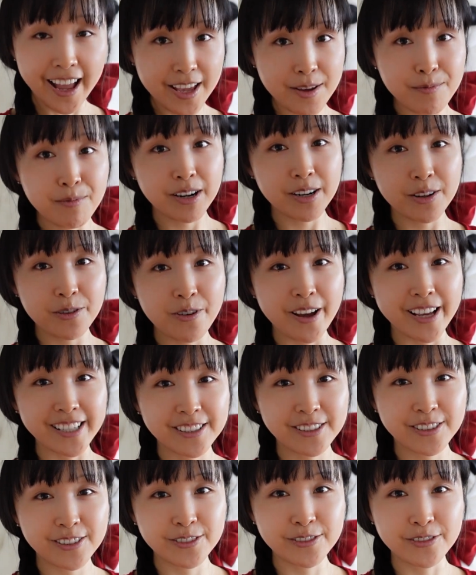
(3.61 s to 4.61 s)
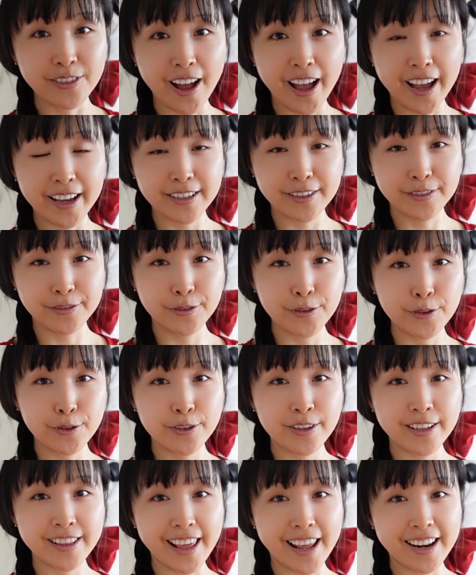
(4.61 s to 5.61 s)
I am on a quest to find
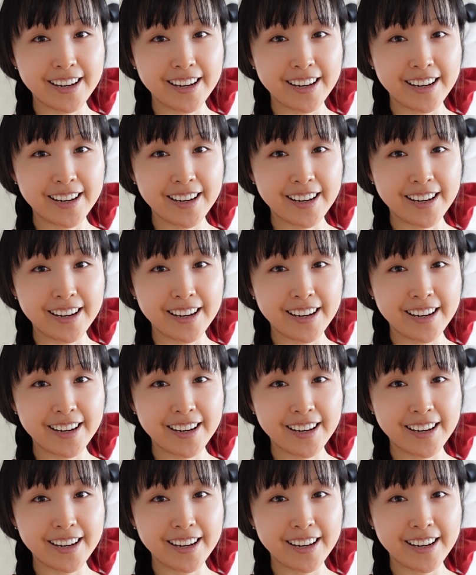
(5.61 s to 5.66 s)
food